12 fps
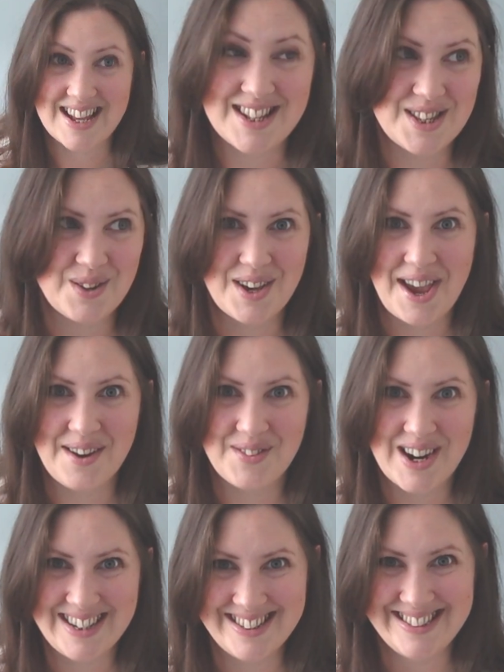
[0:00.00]
That's okay,
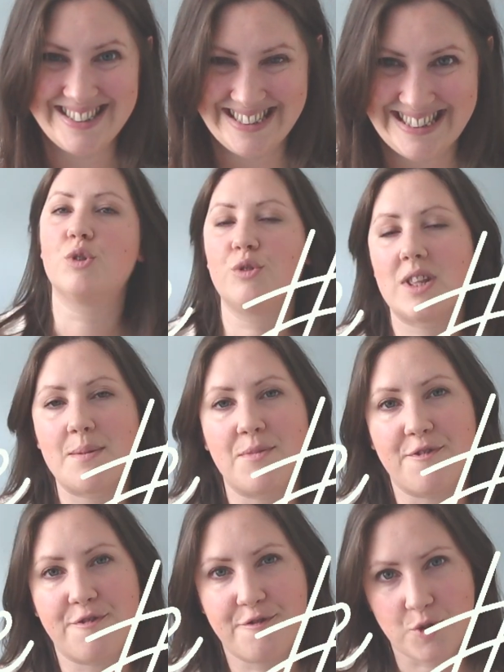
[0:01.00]
right? Rule
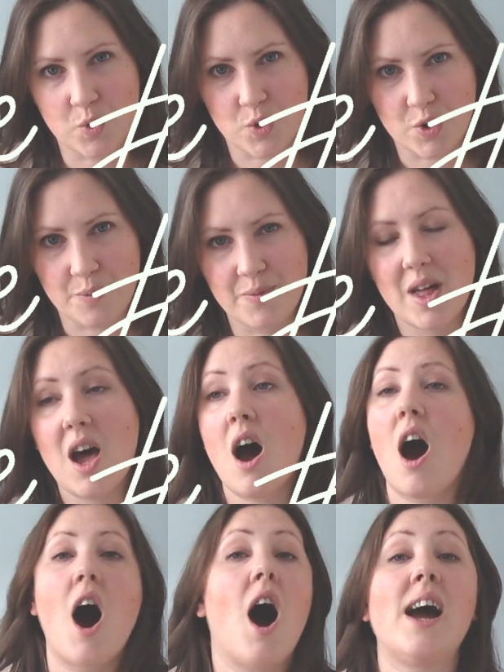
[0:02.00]
number 4.
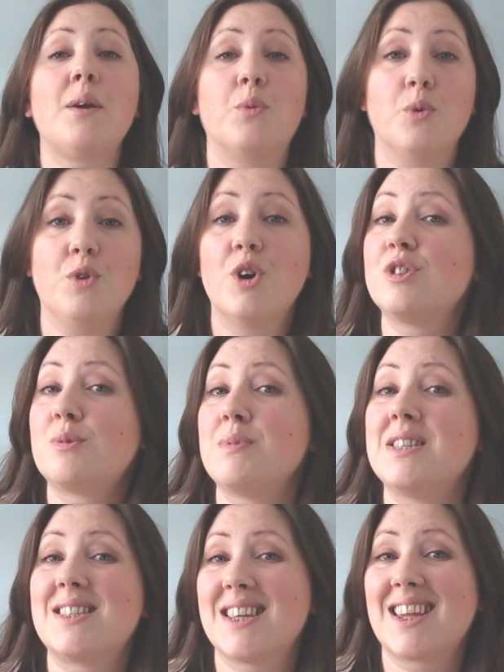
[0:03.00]
I will not
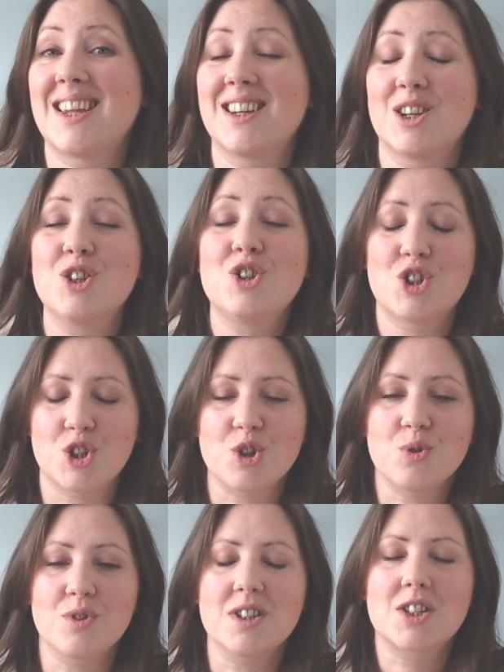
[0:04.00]
be sticking
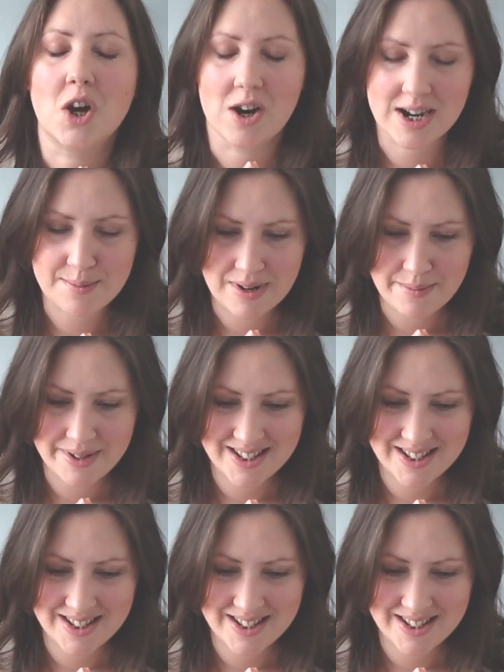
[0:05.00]
to the time